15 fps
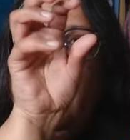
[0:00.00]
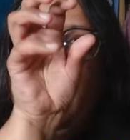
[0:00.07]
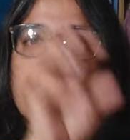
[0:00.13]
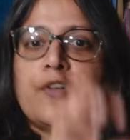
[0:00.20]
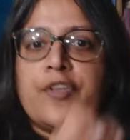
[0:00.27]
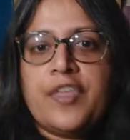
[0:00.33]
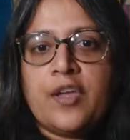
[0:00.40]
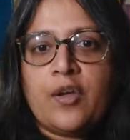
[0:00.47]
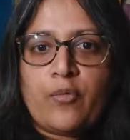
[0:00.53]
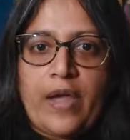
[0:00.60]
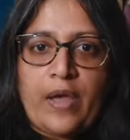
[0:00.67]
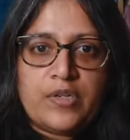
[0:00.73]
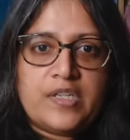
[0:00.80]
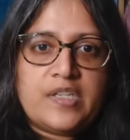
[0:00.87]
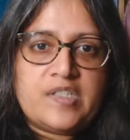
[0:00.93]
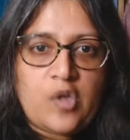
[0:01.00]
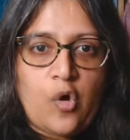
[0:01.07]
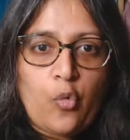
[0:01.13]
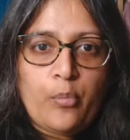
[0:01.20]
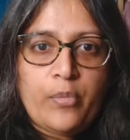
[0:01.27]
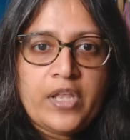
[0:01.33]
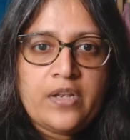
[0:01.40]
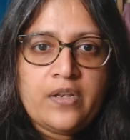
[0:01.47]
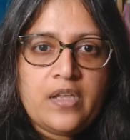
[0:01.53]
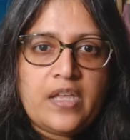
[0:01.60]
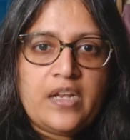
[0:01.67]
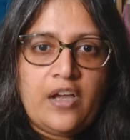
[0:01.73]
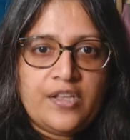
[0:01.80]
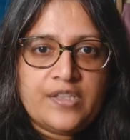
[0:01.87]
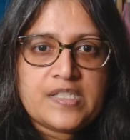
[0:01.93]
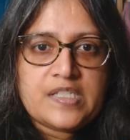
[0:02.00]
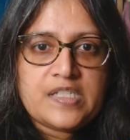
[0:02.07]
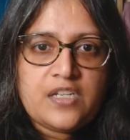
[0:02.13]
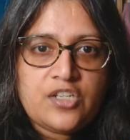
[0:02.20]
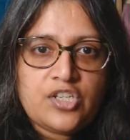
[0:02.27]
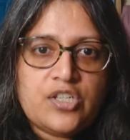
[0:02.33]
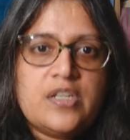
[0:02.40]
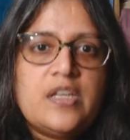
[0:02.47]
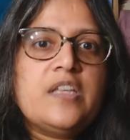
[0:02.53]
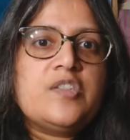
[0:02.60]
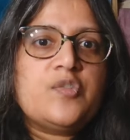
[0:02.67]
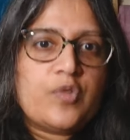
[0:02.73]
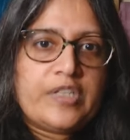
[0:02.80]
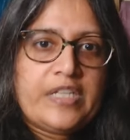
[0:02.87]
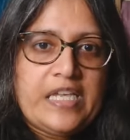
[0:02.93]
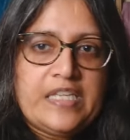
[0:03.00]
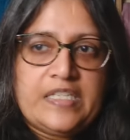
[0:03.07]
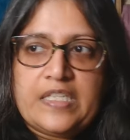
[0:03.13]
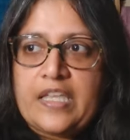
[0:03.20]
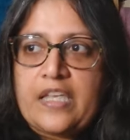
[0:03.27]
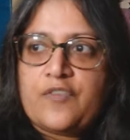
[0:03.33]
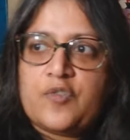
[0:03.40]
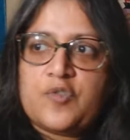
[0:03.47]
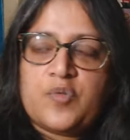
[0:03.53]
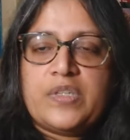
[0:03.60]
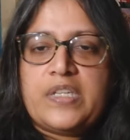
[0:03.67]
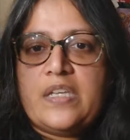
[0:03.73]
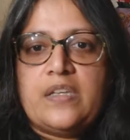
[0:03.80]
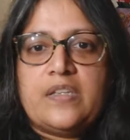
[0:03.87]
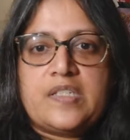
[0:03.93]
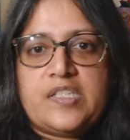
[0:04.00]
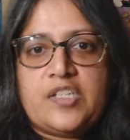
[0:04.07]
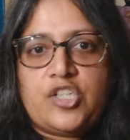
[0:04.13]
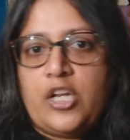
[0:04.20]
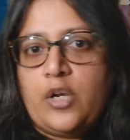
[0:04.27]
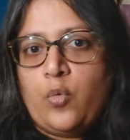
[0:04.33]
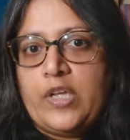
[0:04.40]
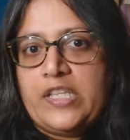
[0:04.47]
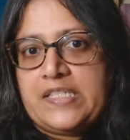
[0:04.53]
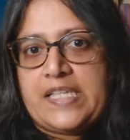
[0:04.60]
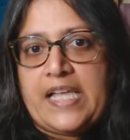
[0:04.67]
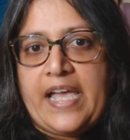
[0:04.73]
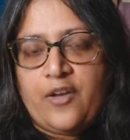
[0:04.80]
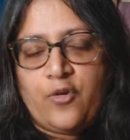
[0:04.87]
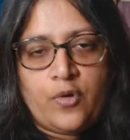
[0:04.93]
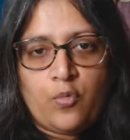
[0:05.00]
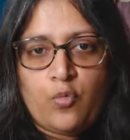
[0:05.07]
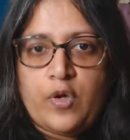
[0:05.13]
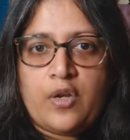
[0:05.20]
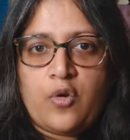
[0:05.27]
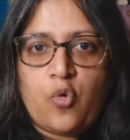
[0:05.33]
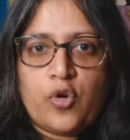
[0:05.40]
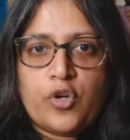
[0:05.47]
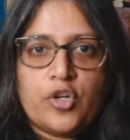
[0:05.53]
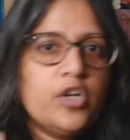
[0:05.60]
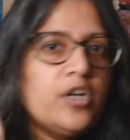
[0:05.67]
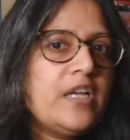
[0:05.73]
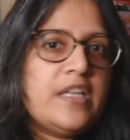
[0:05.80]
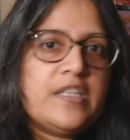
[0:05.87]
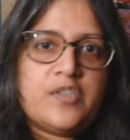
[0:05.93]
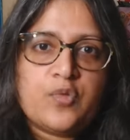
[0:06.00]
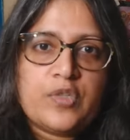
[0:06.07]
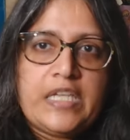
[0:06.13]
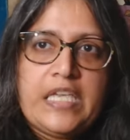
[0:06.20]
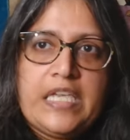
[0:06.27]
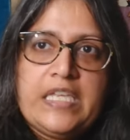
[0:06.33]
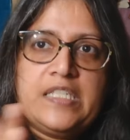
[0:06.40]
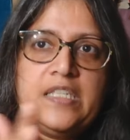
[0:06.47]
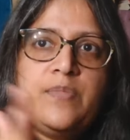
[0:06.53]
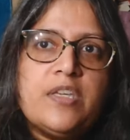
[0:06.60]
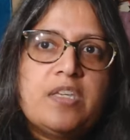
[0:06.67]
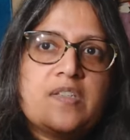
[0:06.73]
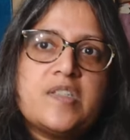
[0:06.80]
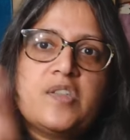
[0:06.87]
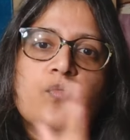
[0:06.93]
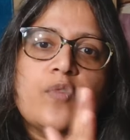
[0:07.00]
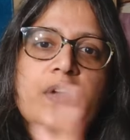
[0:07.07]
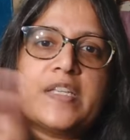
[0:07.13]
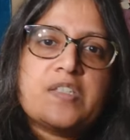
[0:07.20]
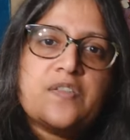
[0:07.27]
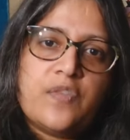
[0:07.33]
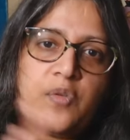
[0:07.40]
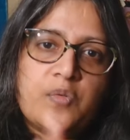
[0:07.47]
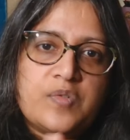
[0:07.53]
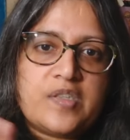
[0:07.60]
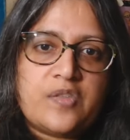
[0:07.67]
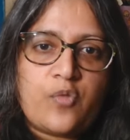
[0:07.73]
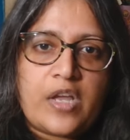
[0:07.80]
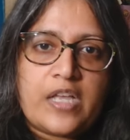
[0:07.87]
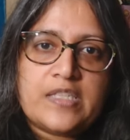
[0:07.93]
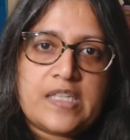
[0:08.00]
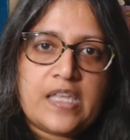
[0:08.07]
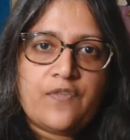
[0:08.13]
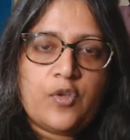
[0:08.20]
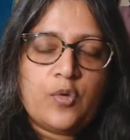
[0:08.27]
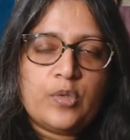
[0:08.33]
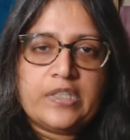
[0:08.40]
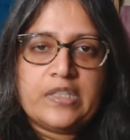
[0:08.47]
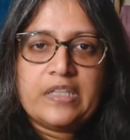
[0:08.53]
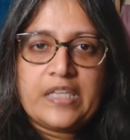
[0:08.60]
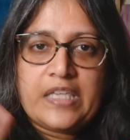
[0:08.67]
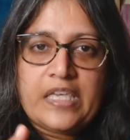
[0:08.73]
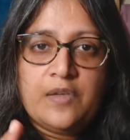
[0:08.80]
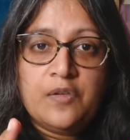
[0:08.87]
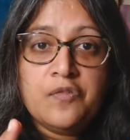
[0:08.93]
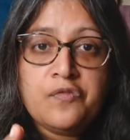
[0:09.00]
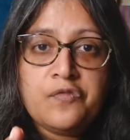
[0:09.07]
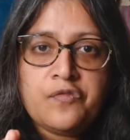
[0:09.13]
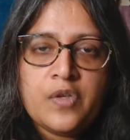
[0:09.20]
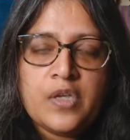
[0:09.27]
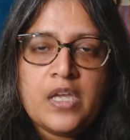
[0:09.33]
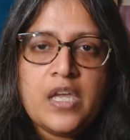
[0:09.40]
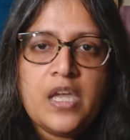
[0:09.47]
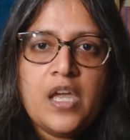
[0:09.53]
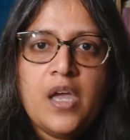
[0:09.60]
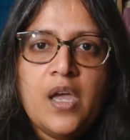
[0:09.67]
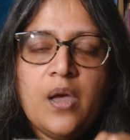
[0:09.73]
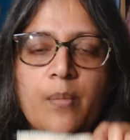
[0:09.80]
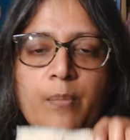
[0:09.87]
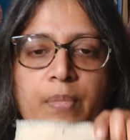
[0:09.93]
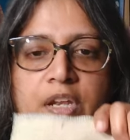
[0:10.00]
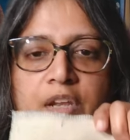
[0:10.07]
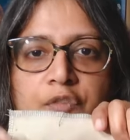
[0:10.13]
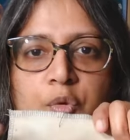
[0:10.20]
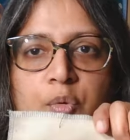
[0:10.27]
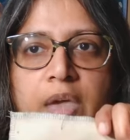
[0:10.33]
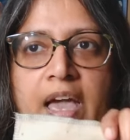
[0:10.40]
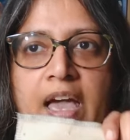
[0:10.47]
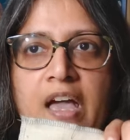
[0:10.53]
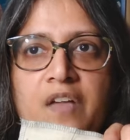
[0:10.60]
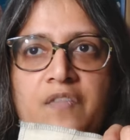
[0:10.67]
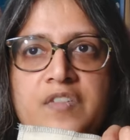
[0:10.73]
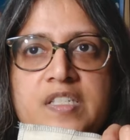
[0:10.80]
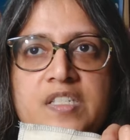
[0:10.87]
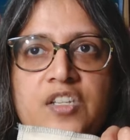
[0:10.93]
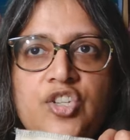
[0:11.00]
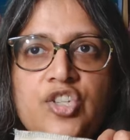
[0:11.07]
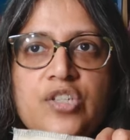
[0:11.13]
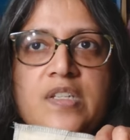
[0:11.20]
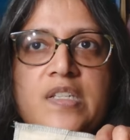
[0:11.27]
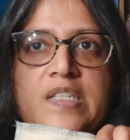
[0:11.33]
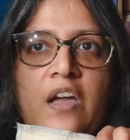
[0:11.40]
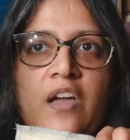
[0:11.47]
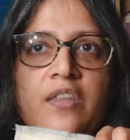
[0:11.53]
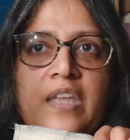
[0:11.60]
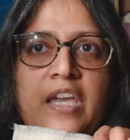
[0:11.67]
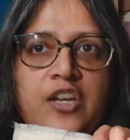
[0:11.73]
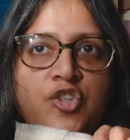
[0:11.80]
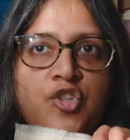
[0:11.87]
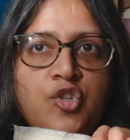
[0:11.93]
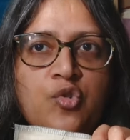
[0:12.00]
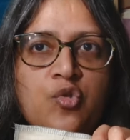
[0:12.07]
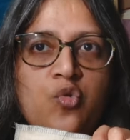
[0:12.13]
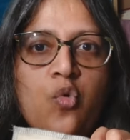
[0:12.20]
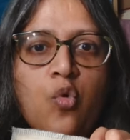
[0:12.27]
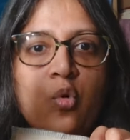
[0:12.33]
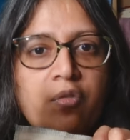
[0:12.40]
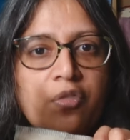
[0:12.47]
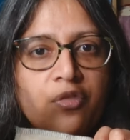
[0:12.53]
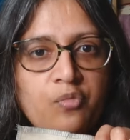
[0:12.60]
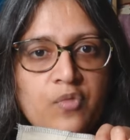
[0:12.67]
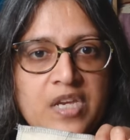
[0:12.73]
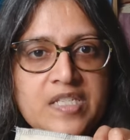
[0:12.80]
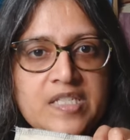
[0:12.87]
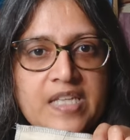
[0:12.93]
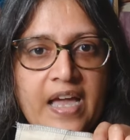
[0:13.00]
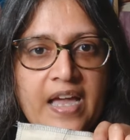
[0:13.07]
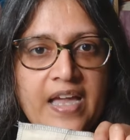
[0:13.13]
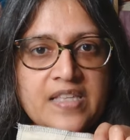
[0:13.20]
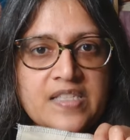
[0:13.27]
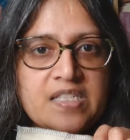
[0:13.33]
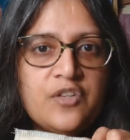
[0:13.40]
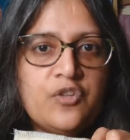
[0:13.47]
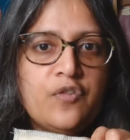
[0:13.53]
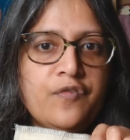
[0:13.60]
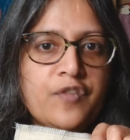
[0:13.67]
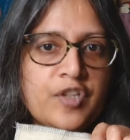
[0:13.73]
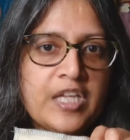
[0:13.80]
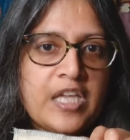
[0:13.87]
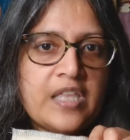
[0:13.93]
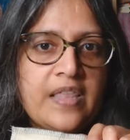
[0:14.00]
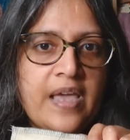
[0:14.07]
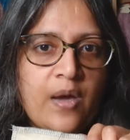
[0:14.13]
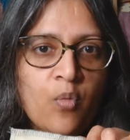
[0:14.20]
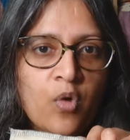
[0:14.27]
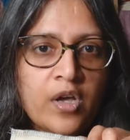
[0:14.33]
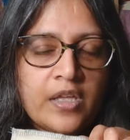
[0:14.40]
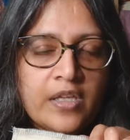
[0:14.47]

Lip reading: around it is open and unstitched, it's really easy. Like, if there's only a stitch on one side or in one corner, it's really easy because the rest of those threads give you a little give. But if you have stitches on, like, two or three sides and you're filling in that one,